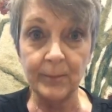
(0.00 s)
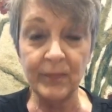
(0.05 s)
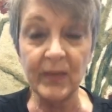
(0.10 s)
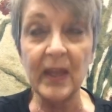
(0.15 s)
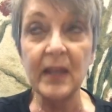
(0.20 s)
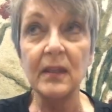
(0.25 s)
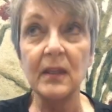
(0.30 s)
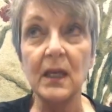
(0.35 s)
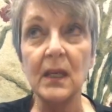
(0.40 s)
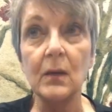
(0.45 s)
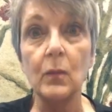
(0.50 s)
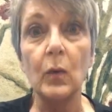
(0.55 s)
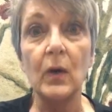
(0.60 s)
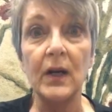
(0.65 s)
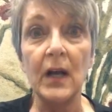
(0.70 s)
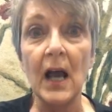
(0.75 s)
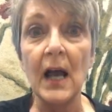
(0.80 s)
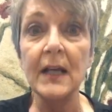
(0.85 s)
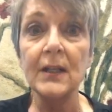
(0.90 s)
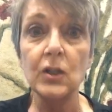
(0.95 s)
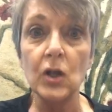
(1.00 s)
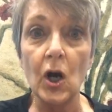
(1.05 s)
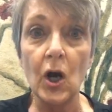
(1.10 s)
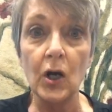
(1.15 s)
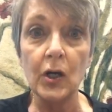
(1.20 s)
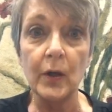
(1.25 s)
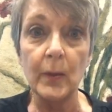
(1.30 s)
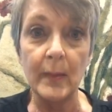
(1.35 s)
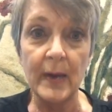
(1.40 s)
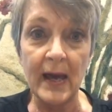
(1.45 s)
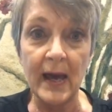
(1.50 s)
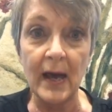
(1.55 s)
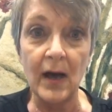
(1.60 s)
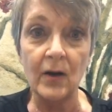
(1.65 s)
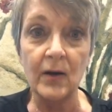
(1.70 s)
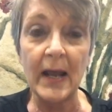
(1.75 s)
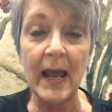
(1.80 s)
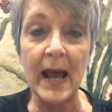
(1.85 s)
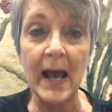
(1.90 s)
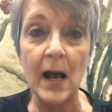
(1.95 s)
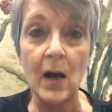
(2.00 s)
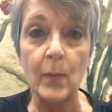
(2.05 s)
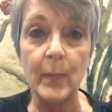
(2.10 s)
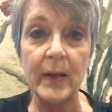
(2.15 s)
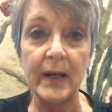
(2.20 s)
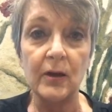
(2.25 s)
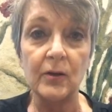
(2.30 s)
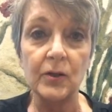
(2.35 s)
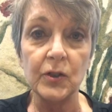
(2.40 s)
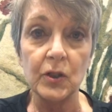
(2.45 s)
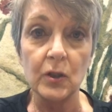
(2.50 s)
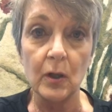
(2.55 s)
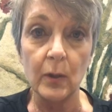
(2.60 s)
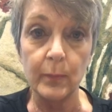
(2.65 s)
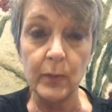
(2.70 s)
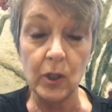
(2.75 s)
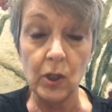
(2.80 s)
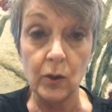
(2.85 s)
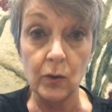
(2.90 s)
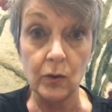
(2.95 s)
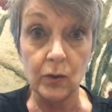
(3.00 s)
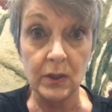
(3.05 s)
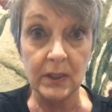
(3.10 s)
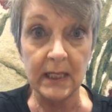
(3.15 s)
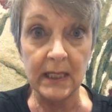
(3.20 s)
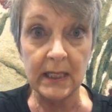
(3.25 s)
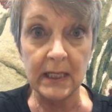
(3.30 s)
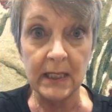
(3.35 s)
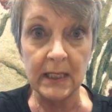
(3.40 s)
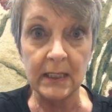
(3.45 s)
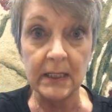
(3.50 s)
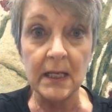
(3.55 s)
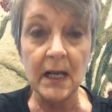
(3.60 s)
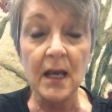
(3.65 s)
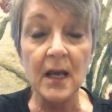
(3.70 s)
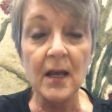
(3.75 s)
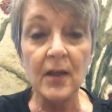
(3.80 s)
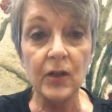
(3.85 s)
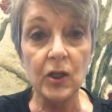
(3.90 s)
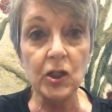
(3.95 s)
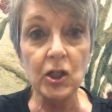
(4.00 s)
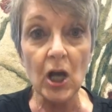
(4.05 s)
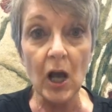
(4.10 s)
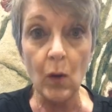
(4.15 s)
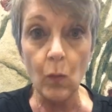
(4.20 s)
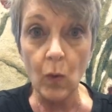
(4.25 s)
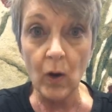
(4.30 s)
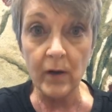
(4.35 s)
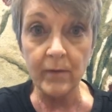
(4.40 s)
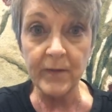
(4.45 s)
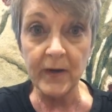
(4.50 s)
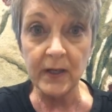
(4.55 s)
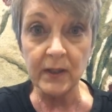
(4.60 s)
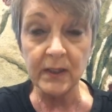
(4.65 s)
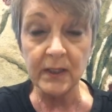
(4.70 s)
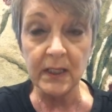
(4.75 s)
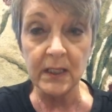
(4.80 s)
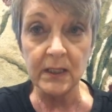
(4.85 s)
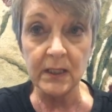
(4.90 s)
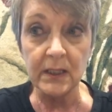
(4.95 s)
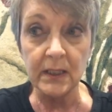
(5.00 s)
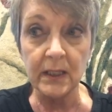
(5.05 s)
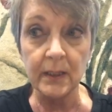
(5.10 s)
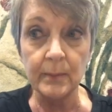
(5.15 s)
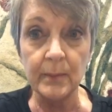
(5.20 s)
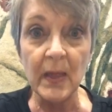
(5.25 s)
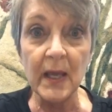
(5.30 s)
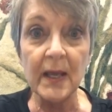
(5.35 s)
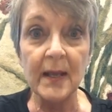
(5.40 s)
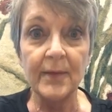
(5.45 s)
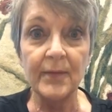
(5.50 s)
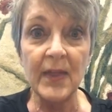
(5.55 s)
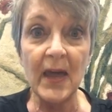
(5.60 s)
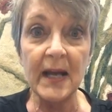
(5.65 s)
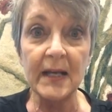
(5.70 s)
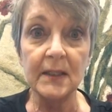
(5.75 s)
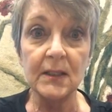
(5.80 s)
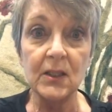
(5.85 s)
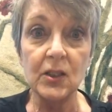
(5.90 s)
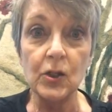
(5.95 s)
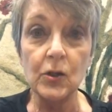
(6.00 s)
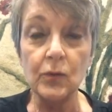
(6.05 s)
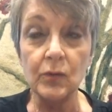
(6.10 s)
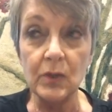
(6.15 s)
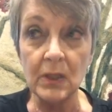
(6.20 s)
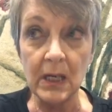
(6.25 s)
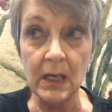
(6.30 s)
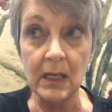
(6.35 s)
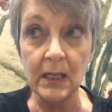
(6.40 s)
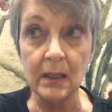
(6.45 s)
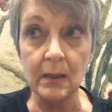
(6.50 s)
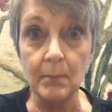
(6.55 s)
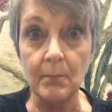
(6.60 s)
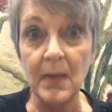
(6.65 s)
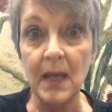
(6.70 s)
They think when I talk about how parents are abused in the child welfare system, that it's unique.